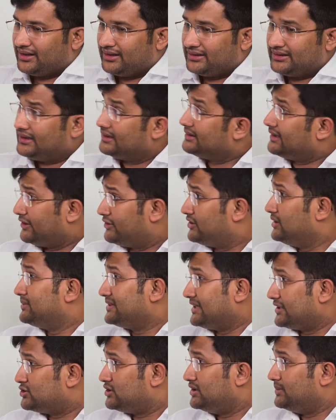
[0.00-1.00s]
that dream is
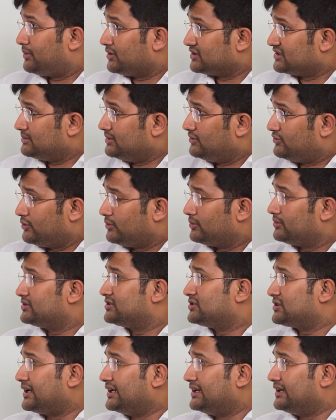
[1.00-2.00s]
actually possible if you're
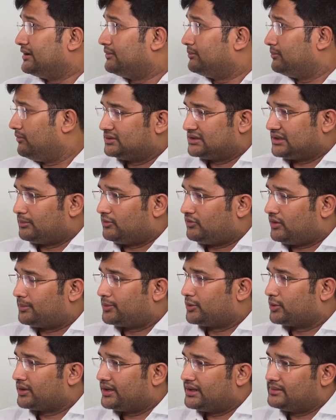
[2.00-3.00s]
studying some of our
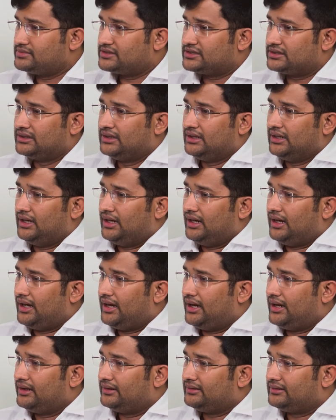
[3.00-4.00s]
programs.
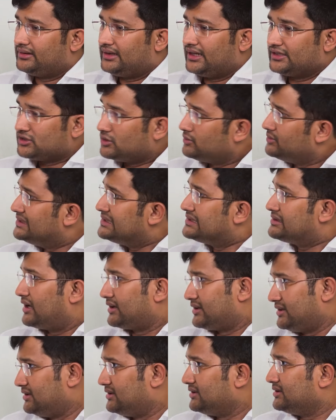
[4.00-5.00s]
And that's how we
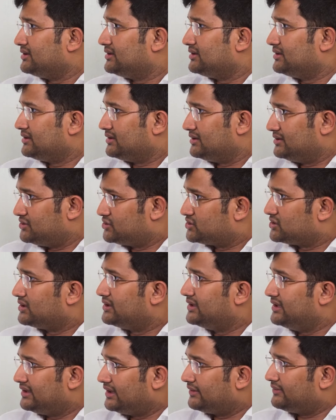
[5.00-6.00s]
started the
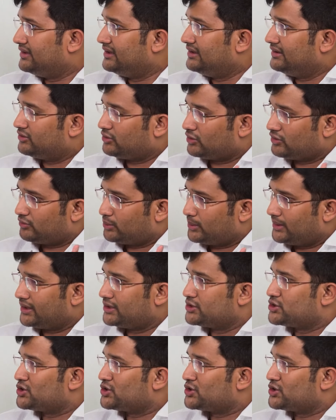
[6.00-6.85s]
journey, that we sort of quit our